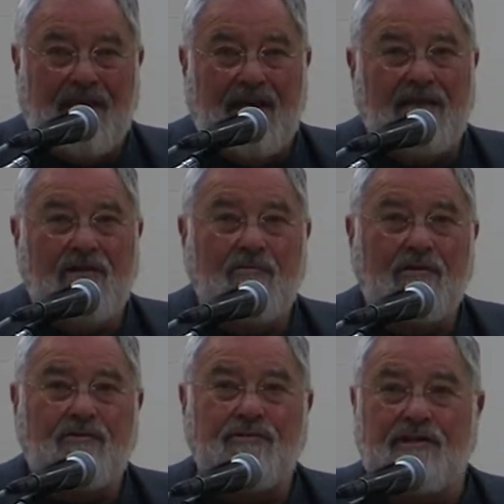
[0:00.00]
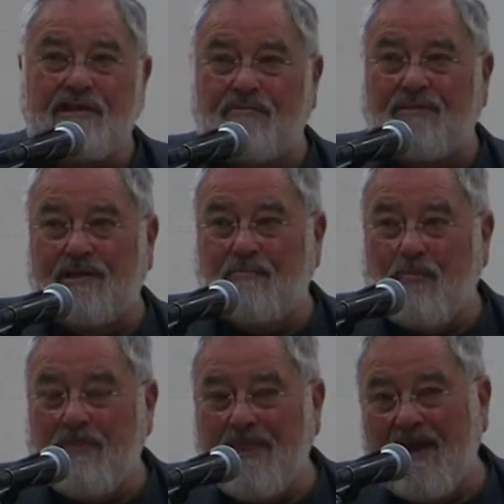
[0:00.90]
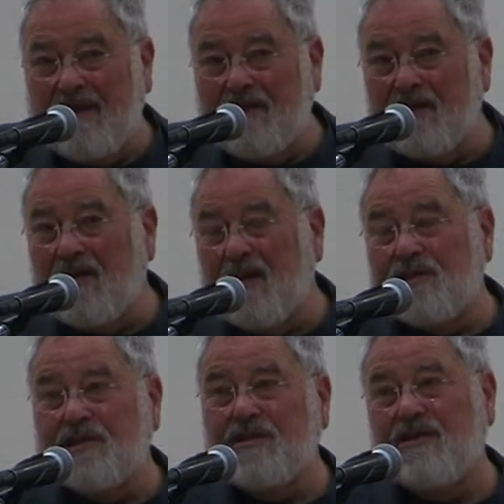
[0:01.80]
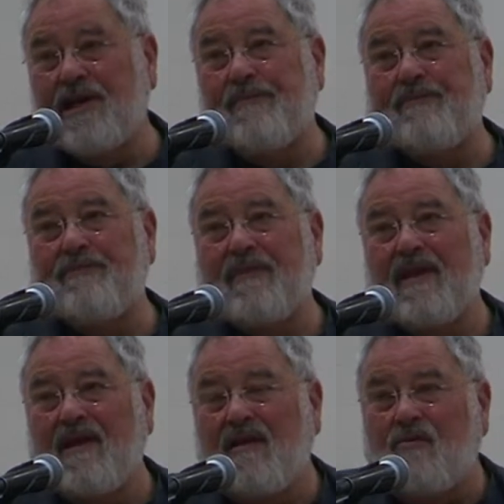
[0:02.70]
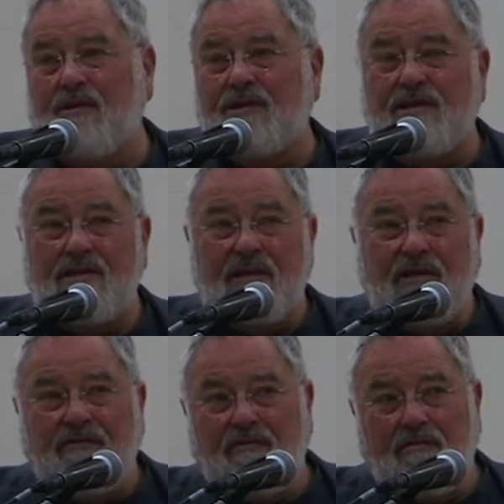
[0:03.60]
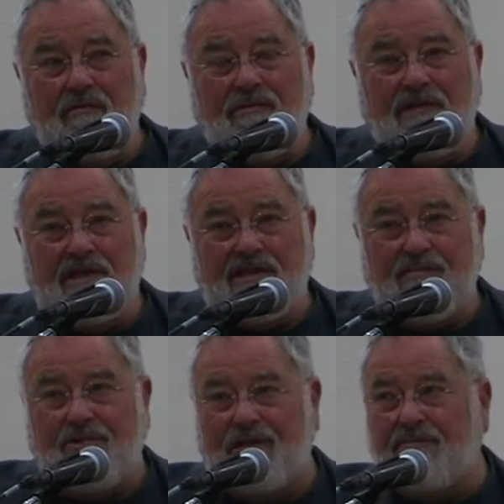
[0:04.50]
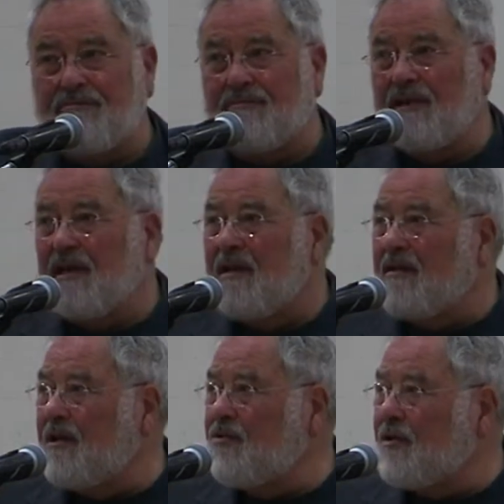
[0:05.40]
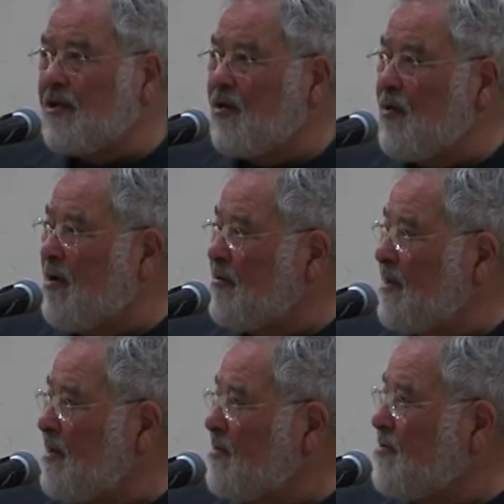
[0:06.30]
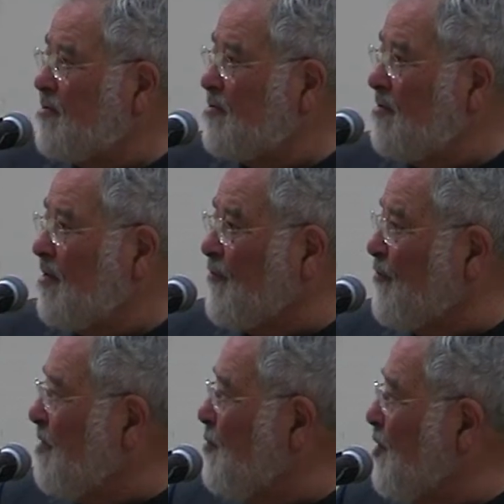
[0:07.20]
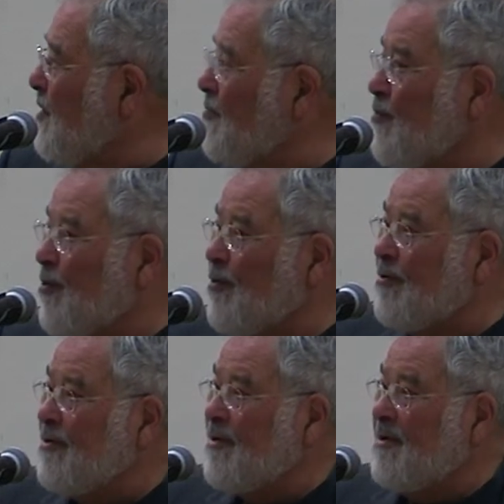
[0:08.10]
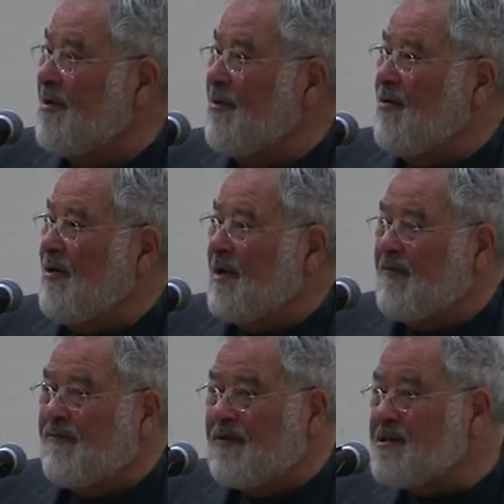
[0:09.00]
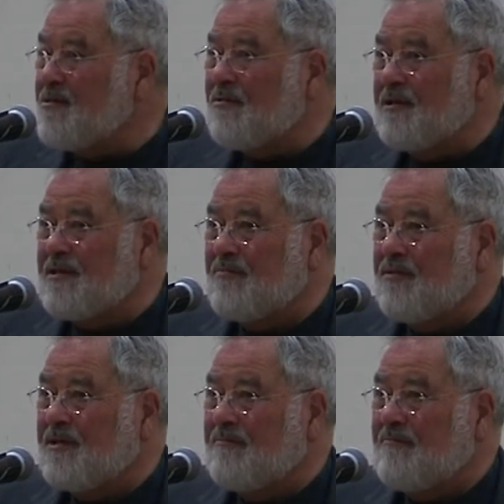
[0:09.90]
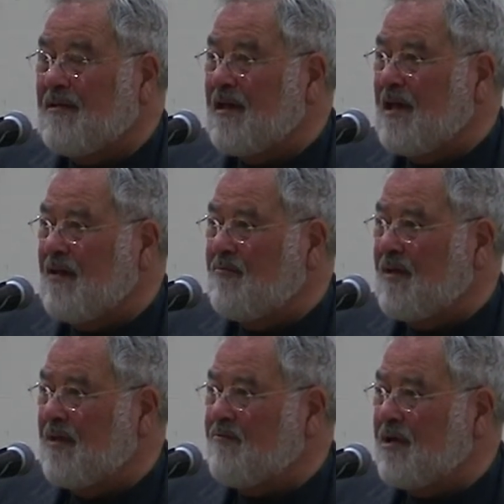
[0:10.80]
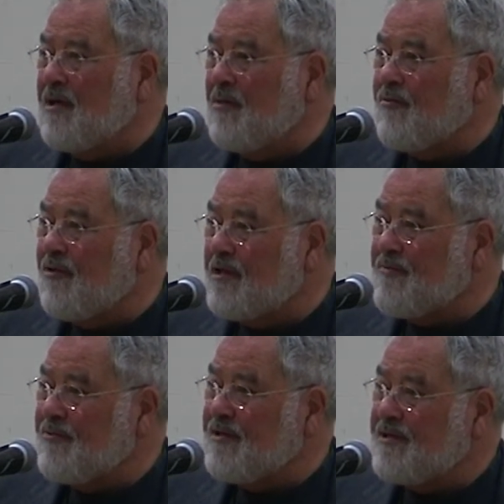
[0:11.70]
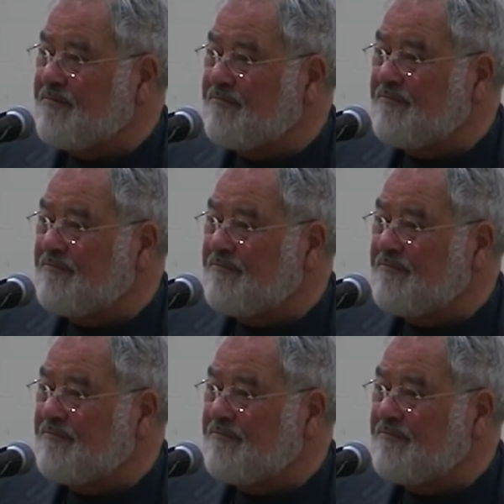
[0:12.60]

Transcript: Then they will learn discipline, and there's a logic to that, which is if you learn discipline, then you can go out into a free market world, get fiscal discipline, and they become prosperous.